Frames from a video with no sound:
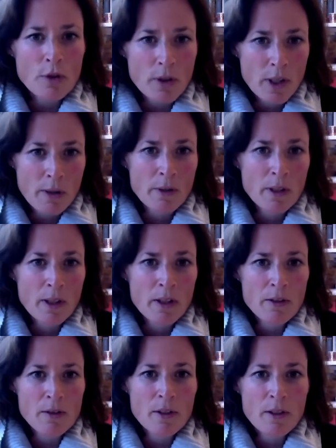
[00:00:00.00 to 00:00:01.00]
nowadays
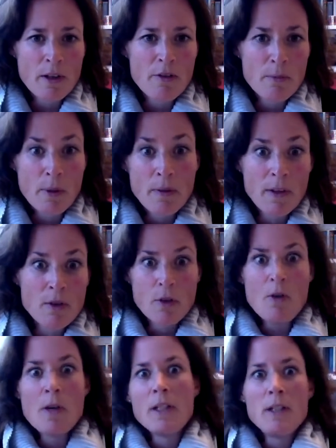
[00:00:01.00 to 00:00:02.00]
that everybody thinks, oh,
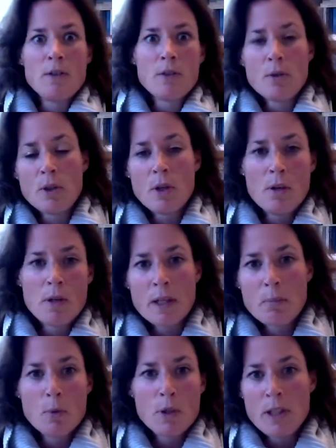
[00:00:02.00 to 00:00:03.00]
I need to do yoga. It
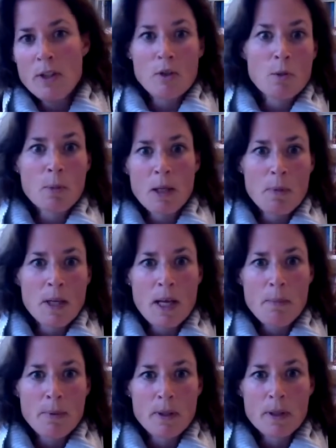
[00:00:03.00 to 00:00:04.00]
needs to make me
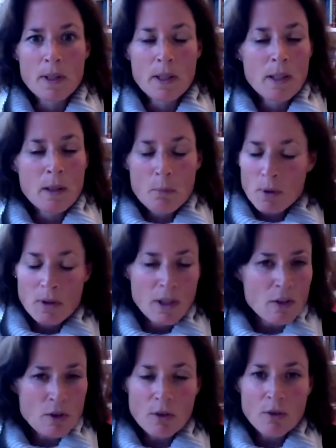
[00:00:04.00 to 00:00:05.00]
happy. But
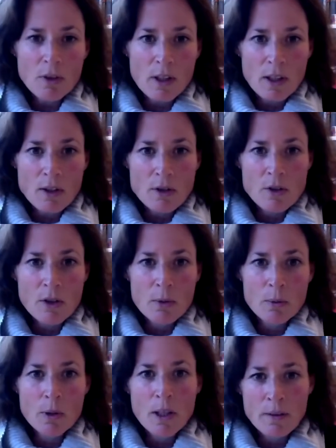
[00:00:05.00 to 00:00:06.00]
that's not the case. So
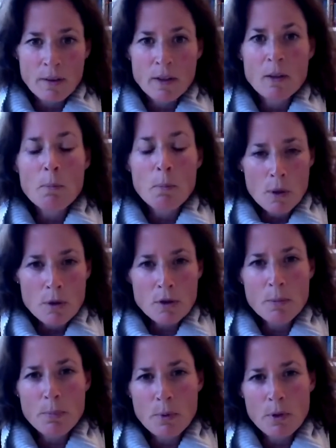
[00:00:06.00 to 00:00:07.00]
I think the most
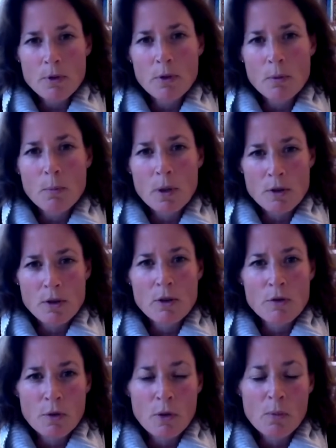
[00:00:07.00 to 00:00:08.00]
important message
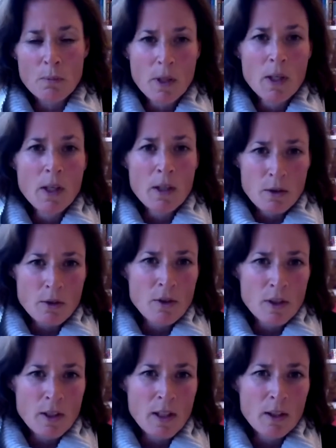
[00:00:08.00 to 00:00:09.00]
from the
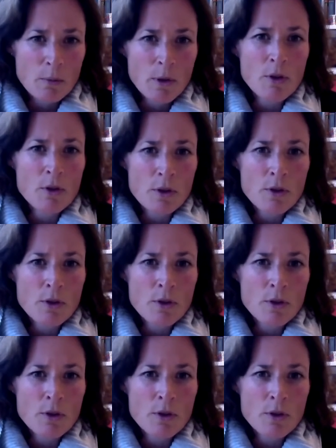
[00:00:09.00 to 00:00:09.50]
genetic research